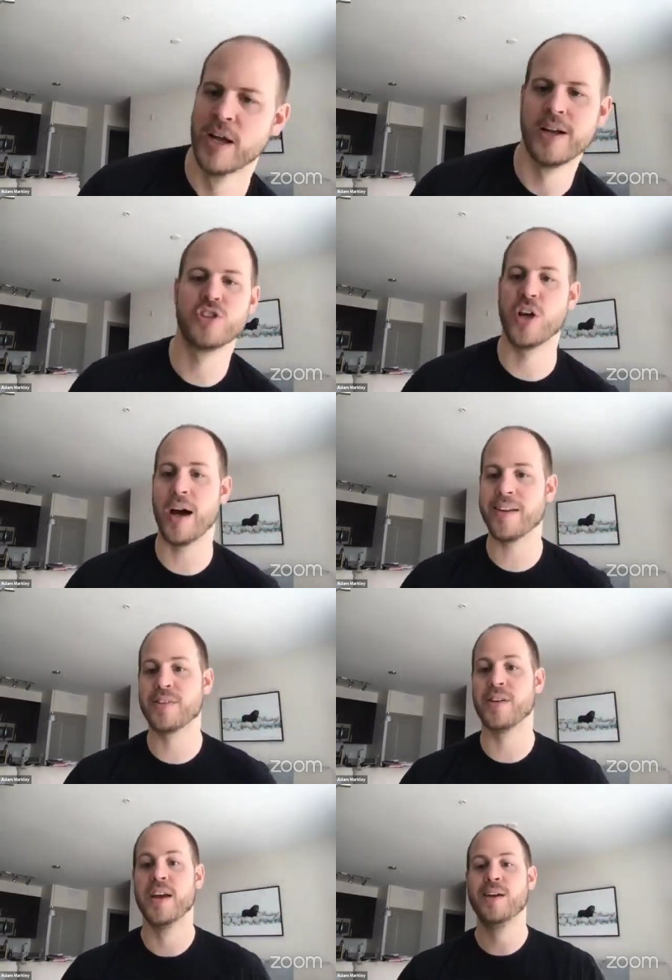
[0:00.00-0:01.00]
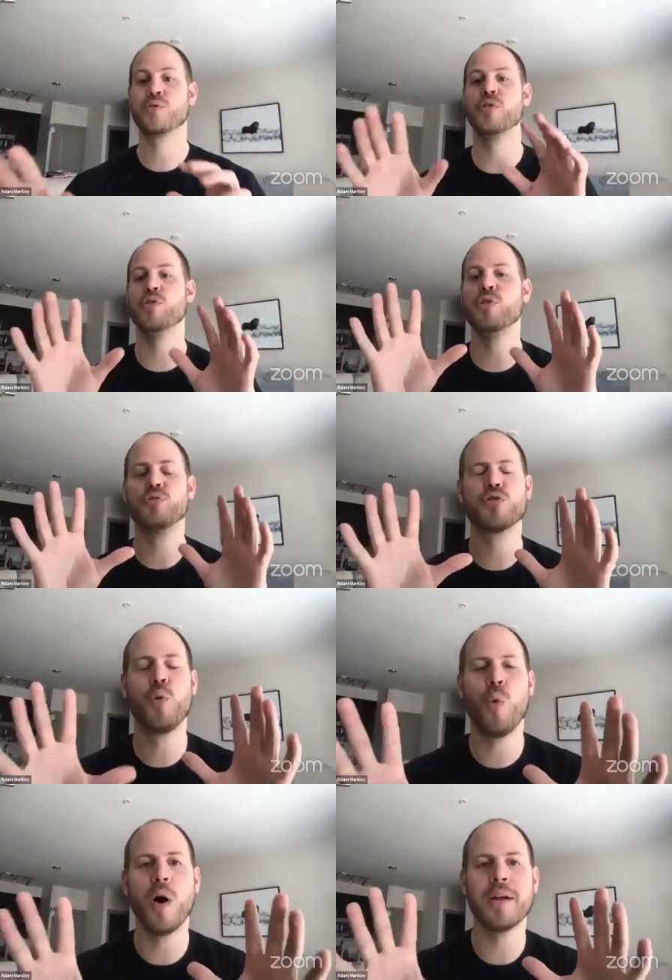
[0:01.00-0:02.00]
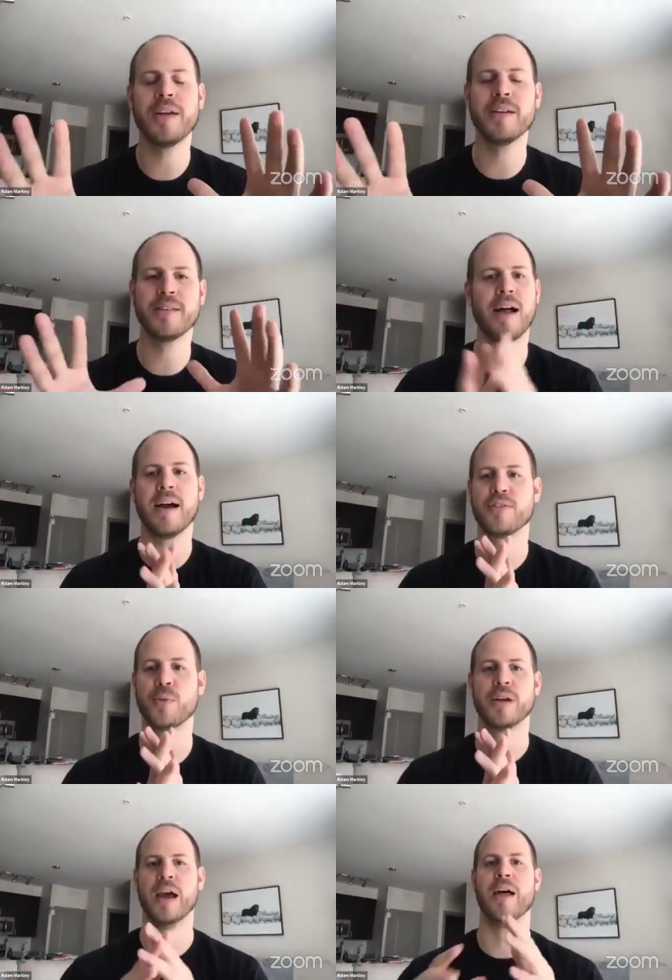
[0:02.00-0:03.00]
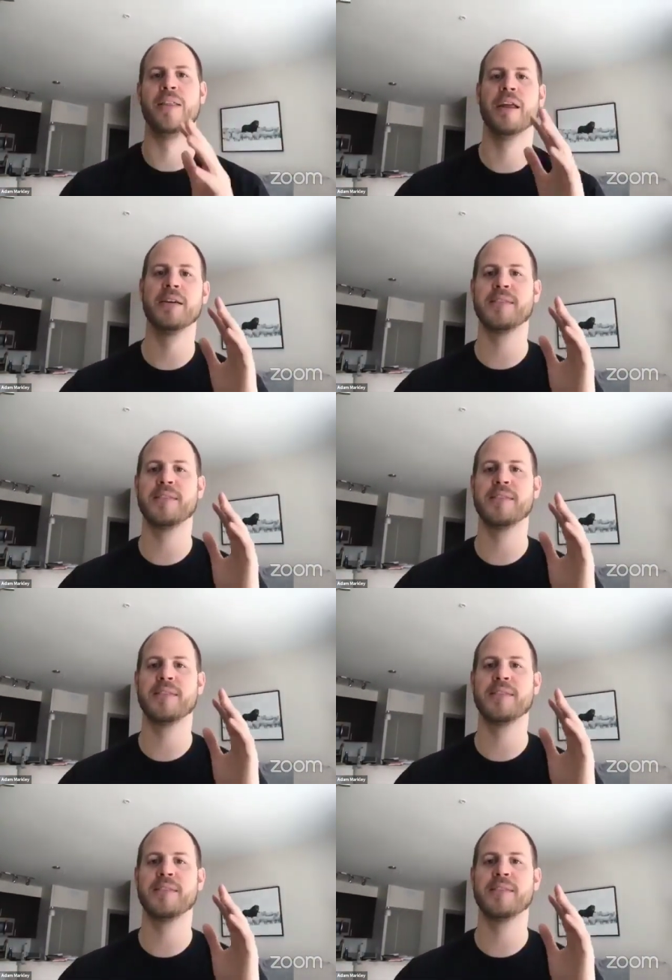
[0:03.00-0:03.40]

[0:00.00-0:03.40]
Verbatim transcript: Jonathan, he was going to do 20 in the last week. That is